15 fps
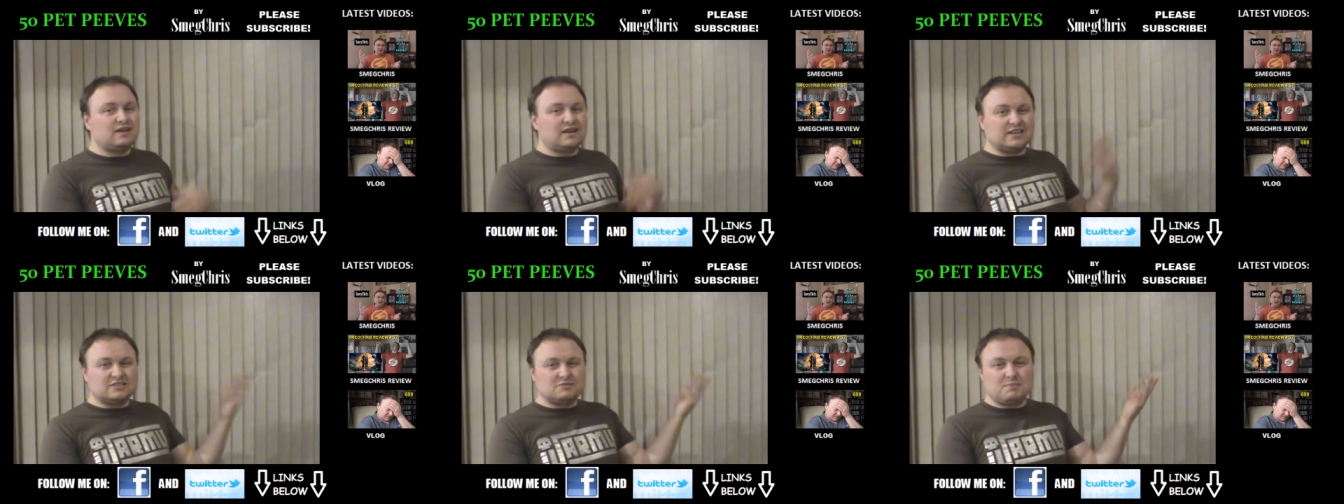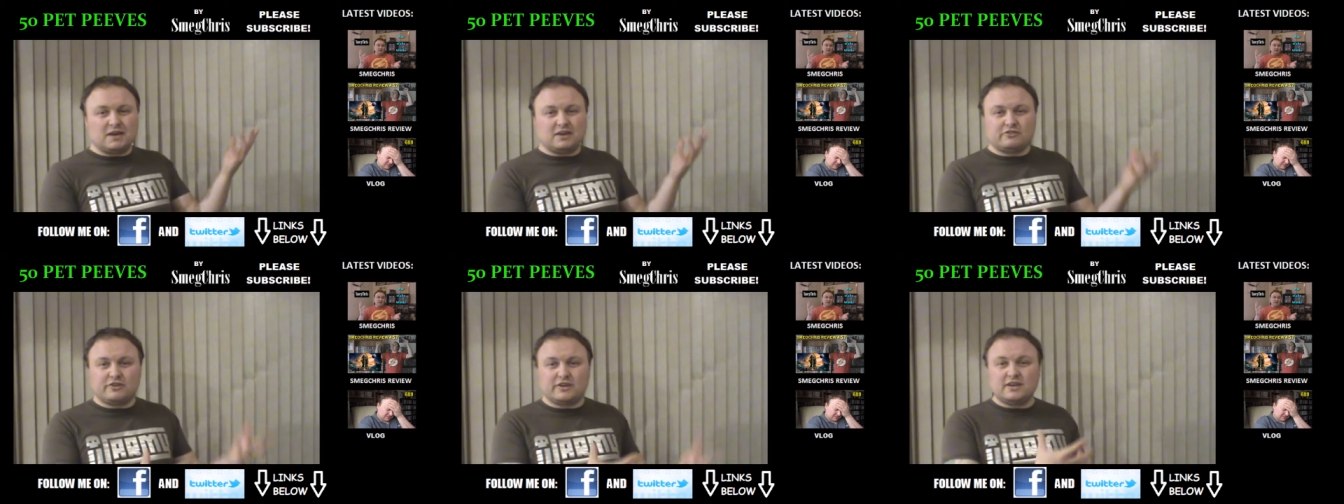like
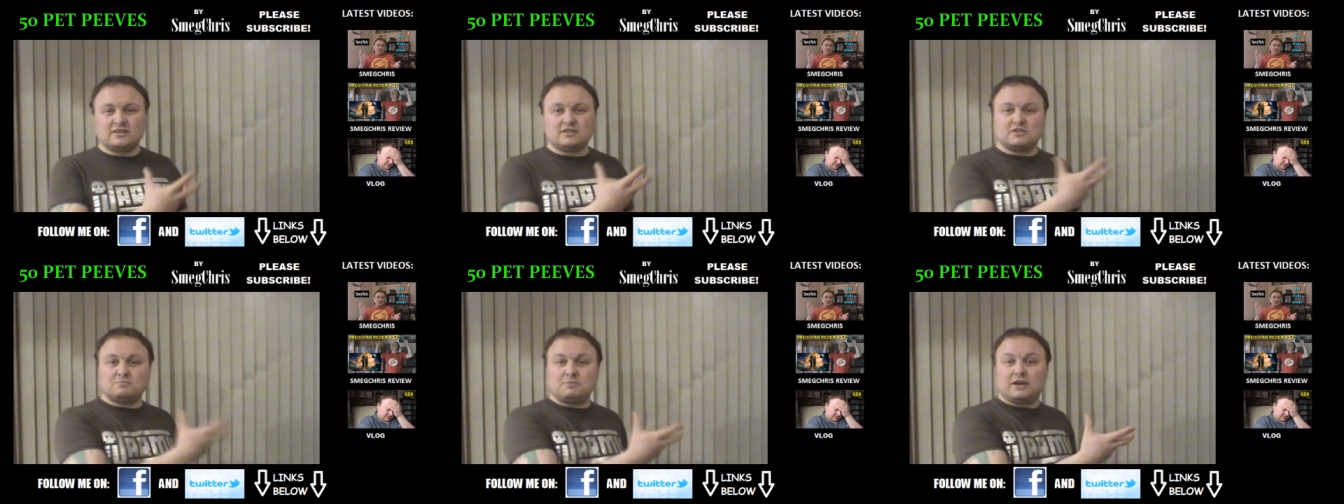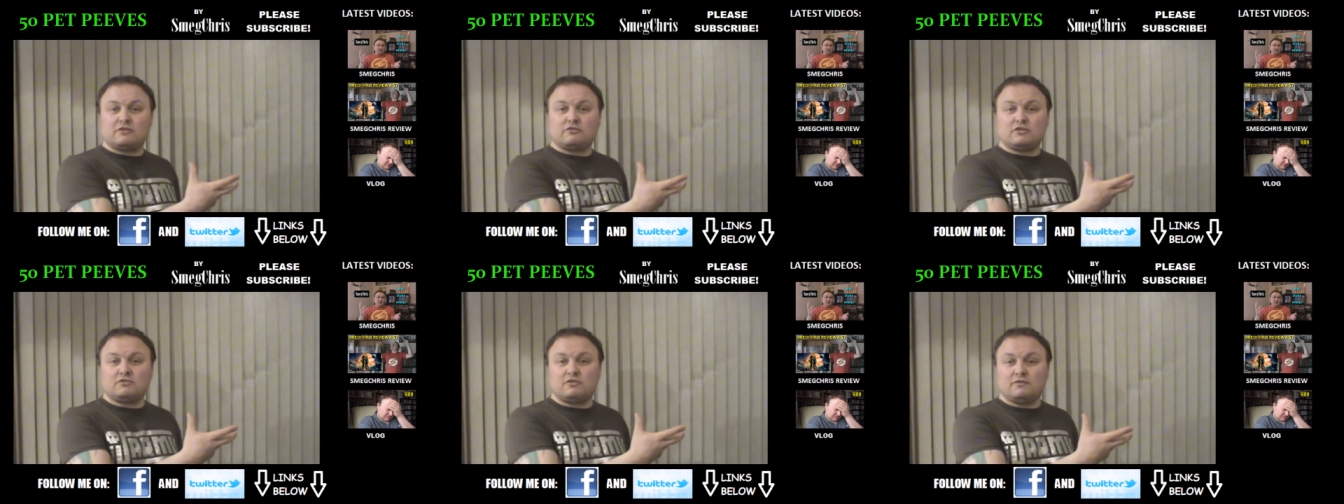Smeg Chris and Smeg
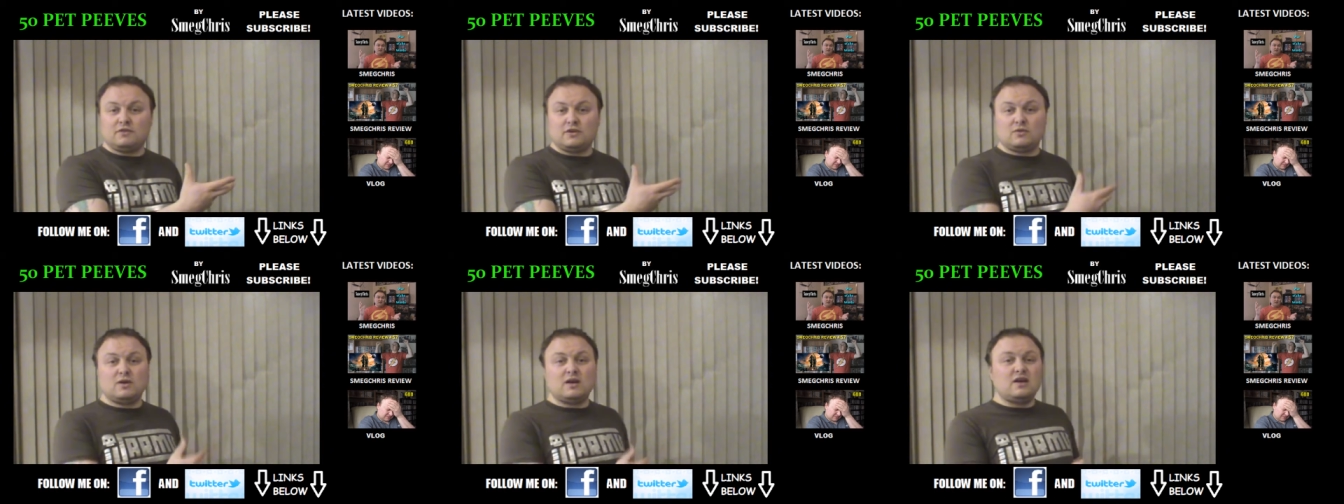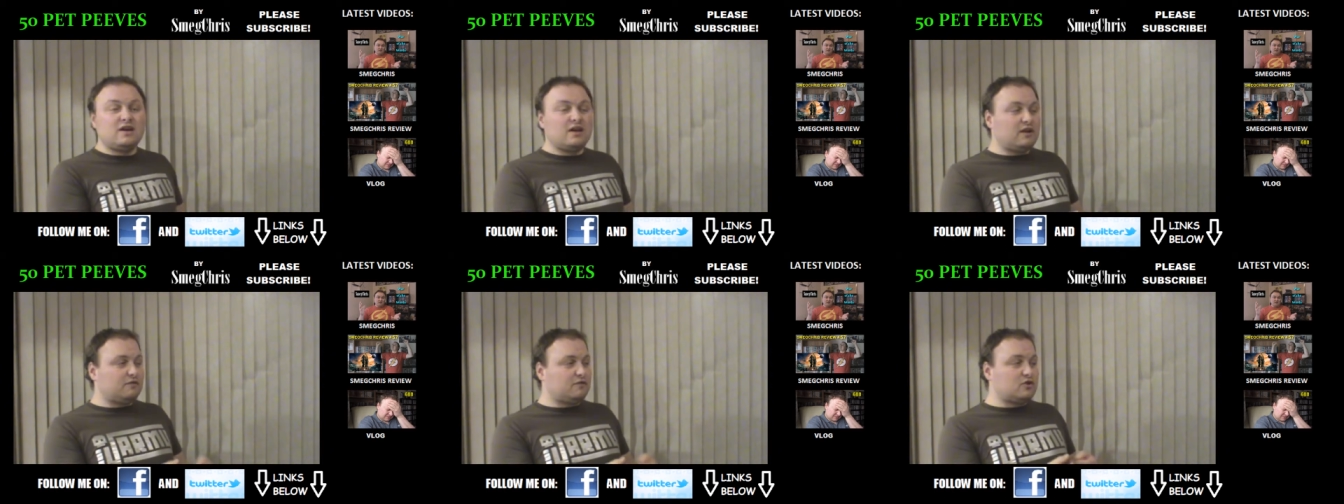Chris Review,
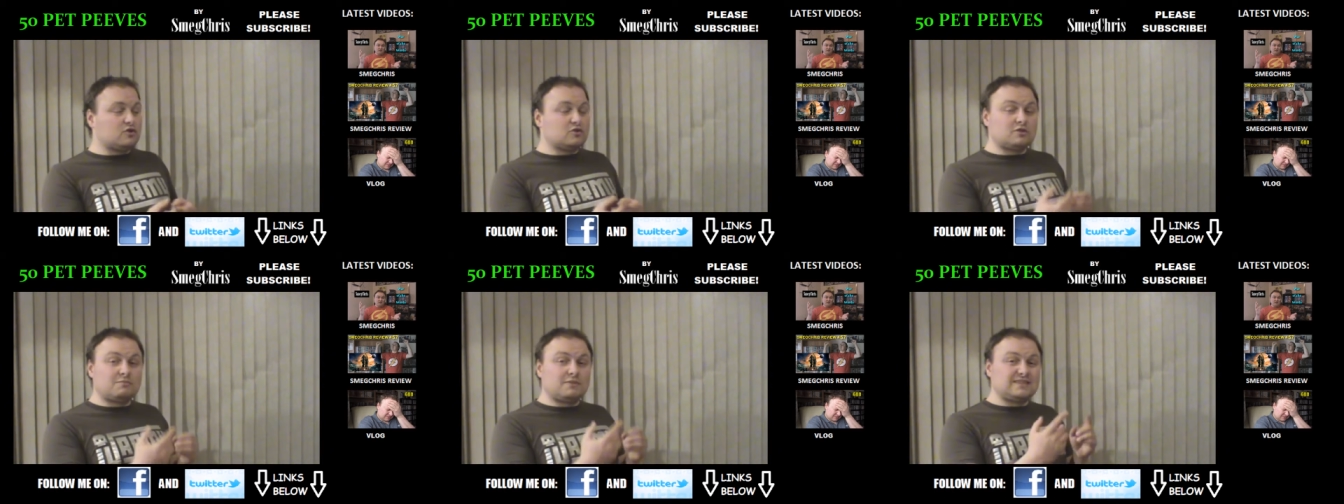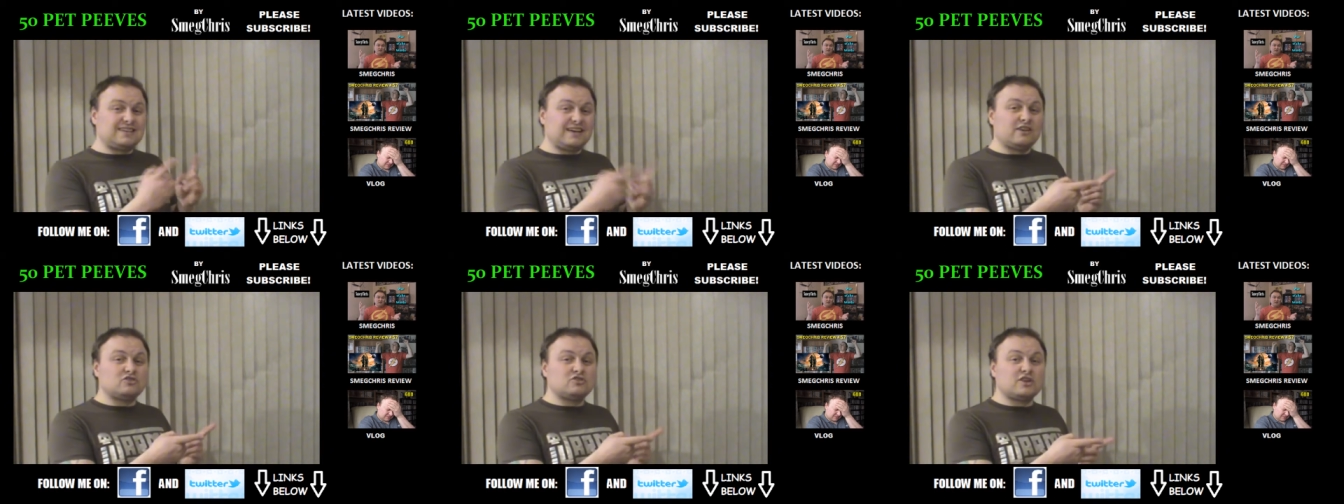and of course on my
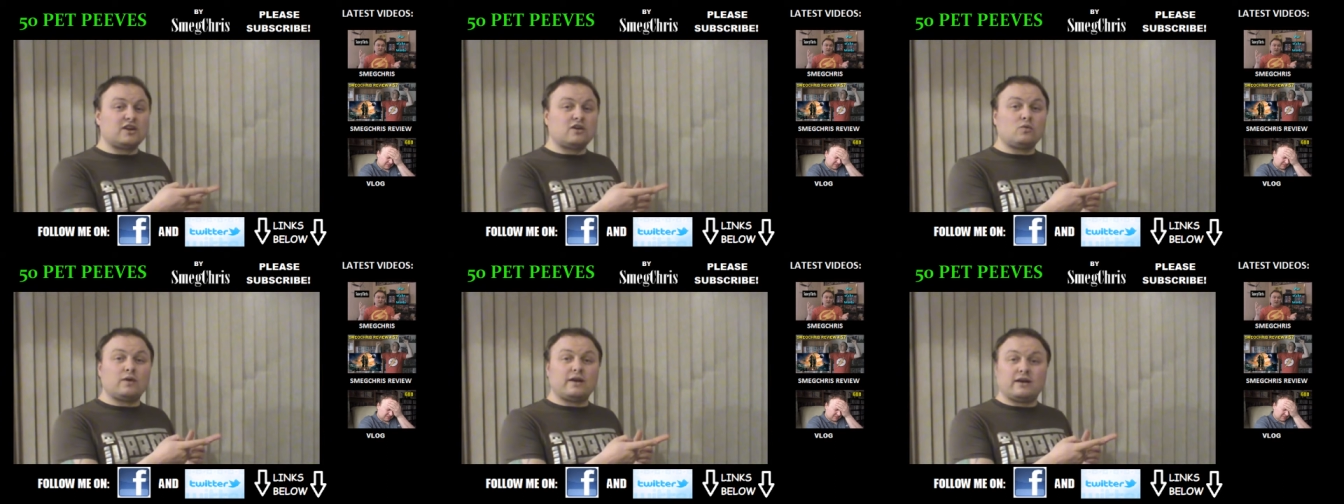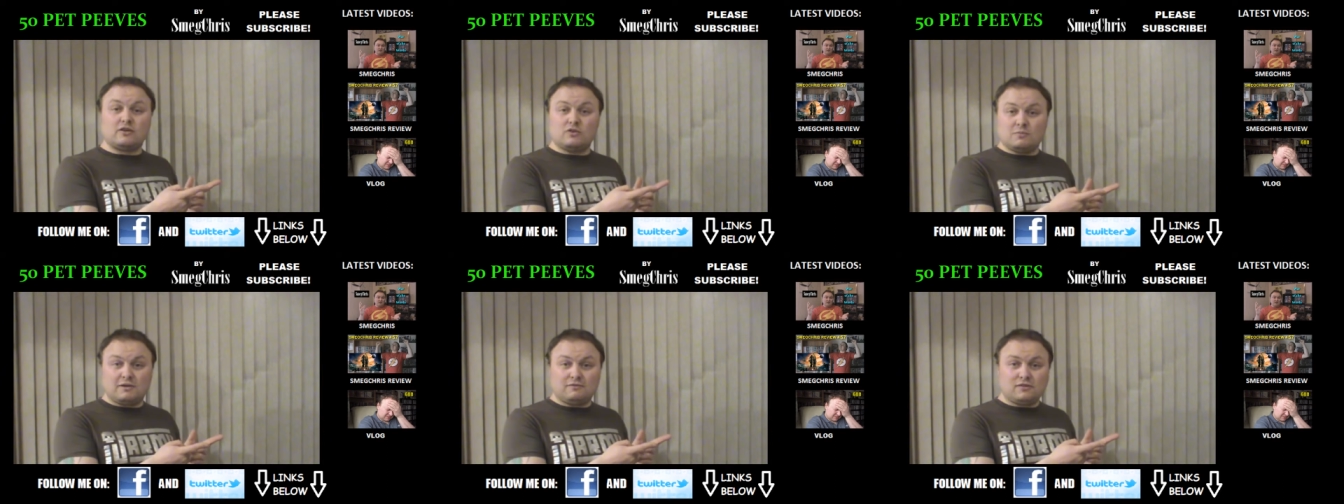second channel where I
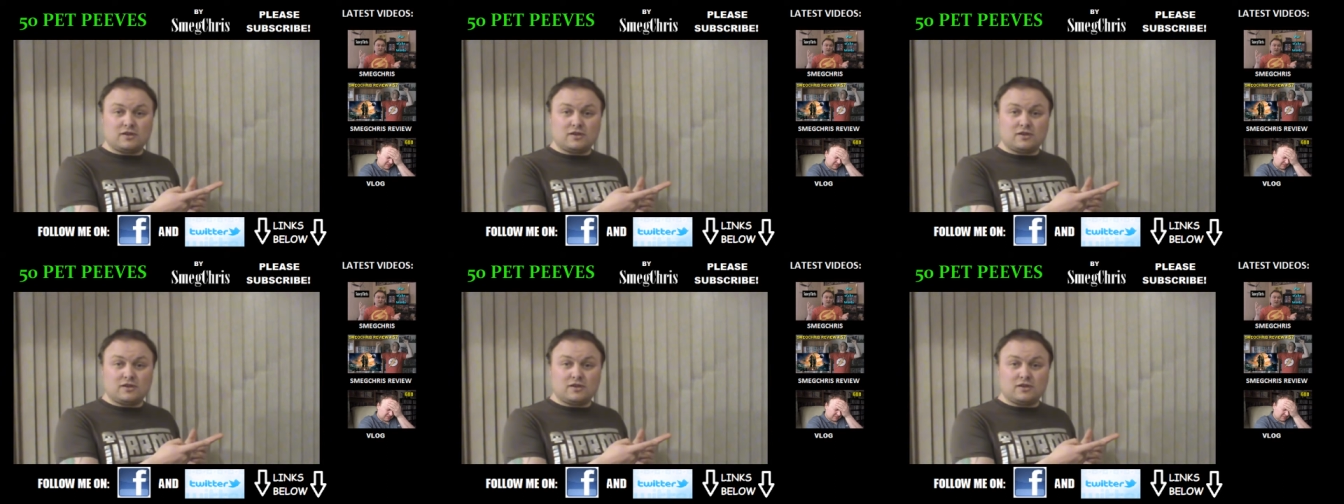do my